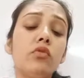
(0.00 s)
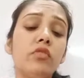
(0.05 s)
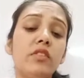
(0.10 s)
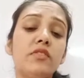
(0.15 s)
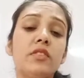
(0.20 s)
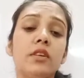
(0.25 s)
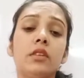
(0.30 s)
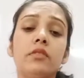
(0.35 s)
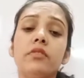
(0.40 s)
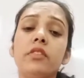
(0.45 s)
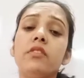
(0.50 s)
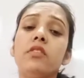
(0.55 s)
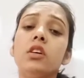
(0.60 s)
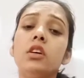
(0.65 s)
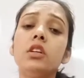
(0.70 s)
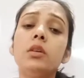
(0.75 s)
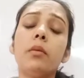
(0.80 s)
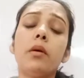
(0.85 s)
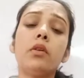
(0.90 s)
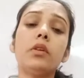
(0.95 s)
We've
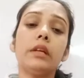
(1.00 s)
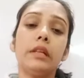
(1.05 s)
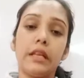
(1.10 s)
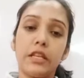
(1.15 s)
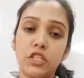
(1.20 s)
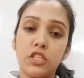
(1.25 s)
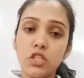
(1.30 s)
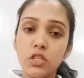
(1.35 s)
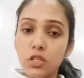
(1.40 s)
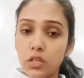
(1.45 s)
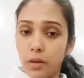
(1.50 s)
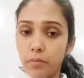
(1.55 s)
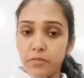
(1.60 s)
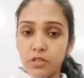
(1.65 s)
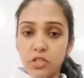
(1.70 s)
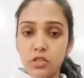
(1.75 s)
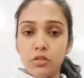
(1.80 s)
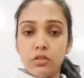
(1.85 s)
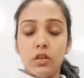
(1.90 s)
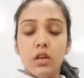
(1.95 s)
heard about Election
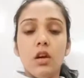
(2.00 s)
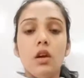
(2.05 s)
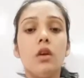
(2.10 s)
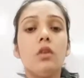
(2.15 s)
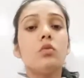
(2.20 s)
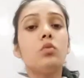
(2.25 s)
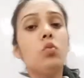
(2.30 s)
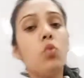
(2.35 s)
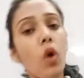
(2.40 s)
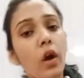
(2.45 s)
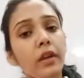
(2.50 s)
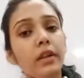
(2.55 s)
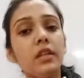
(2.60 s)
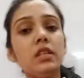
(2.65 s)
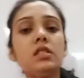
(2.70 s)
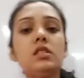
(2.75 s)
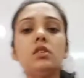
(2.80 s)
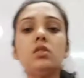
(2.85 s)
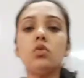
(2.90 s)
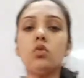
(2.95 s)
Commission. What
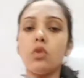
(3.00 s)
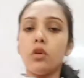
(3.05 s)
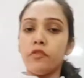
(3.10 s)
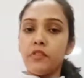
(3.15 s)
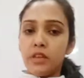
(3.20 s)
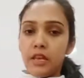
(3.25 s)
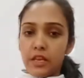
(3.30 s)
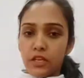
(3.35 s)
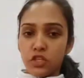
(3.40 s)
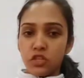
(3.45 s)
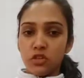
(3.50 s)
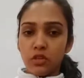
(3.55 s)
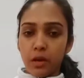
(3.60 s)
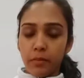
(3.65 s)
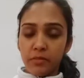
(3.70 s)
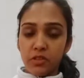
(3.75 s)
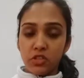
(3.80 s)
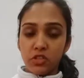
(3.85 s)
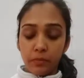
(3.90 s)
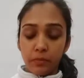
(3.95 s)
is the role of Election
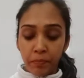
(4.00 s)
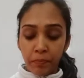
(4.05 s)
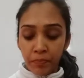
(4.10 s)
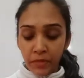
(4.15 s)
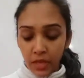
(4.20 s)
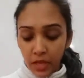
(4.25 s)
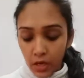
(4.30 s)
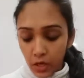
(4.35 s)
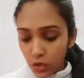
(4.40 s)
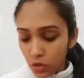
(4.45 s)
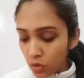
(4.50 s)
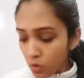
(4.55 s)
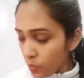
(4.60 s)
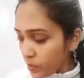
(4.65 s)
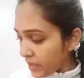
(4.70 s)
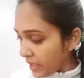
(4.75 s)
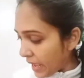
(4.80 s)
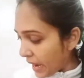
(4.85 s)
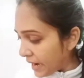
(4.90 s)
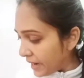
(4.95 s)
Commission? You know,
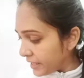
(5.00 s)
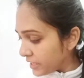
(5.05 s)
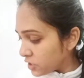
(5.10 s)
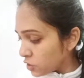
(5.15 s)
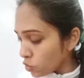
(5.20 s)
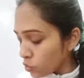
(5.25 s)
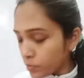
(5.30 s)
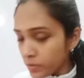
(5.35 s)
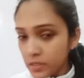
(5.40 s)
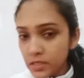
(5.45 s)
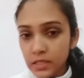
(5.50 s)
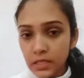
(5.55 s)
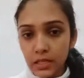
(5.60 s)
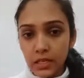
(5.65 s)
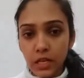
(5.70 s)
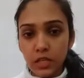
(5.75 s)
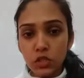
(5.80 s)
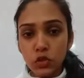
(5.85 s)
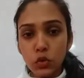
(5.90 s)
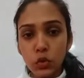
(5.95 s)
we had exuberance in
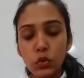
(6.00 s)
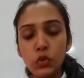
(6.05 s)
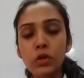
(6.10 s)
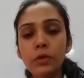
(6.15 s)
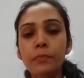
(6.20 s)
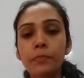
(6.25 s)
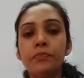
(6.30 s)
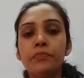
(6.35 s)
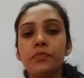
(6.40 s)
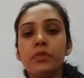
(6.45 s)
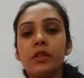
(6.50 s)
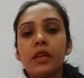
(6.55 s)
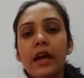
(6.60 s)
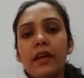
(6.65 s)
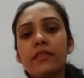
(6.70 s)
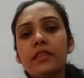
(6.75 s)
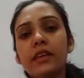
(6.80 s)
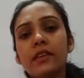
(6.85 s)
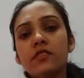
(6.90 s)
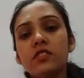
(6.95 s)
our school
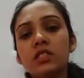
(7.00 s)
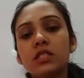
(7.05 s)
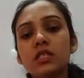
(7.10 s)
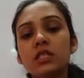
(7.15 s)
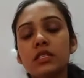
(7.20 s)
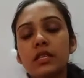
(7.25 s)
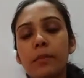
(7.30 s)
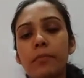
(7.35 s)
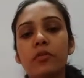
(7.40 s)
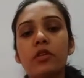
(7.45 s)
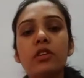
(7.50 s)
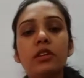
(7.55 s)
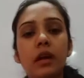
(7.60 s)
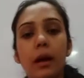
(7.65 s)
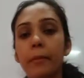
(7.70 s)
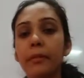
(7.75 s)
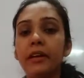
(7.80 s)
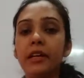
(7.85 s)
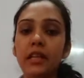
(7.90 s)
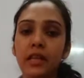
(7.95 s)
and there was a separate
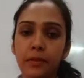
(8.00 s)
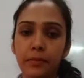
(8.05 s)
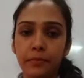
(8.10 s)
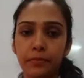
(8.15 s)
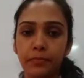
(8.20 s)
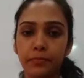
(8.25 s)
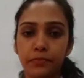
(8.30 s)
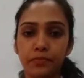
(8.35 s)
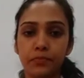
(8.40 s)
committee.